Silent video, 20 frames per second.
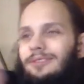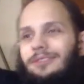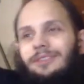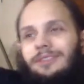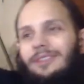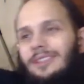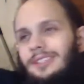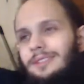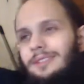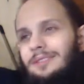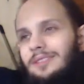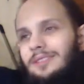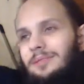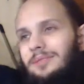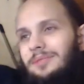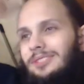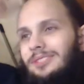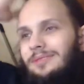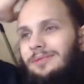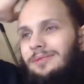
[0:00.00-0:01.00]
Let
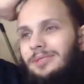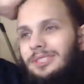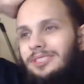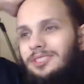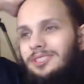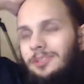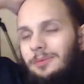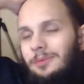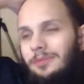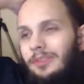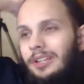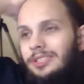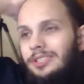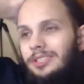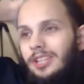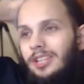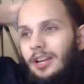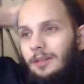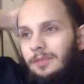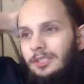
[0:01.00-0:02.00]
me read some of Red's
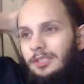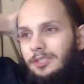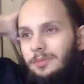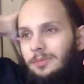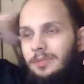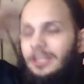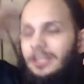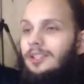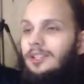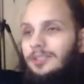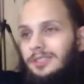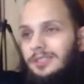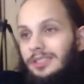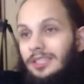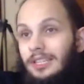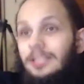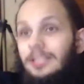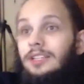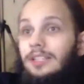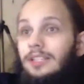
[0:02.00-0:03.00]
comments, because
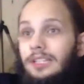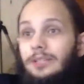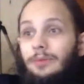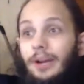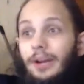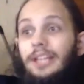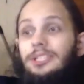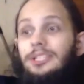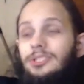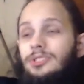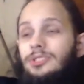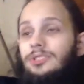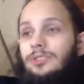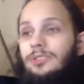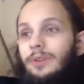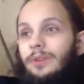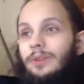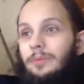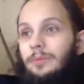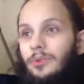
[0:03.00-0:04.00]
he raises a
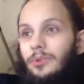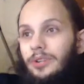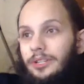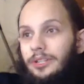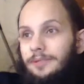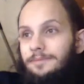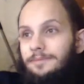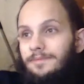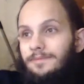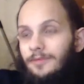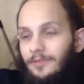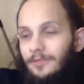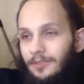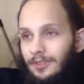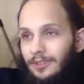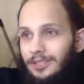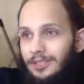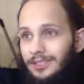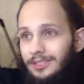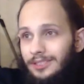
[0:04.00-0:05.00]
great point.
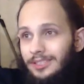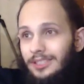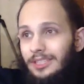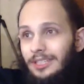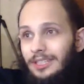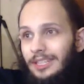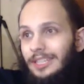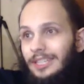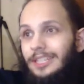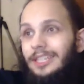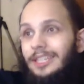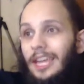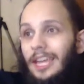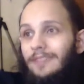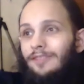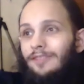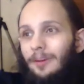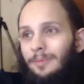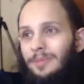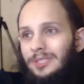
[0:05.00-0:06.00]
He
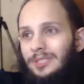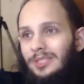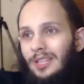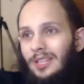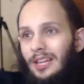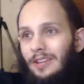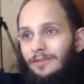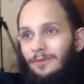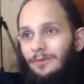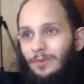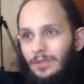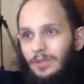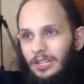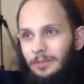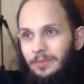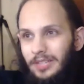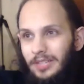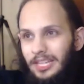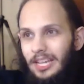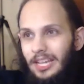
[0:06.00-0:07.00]
gave up his life when
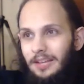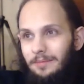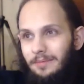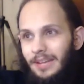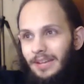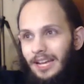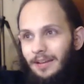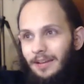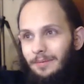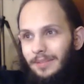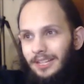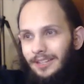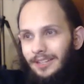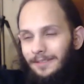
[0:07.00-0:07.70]
he became Batman.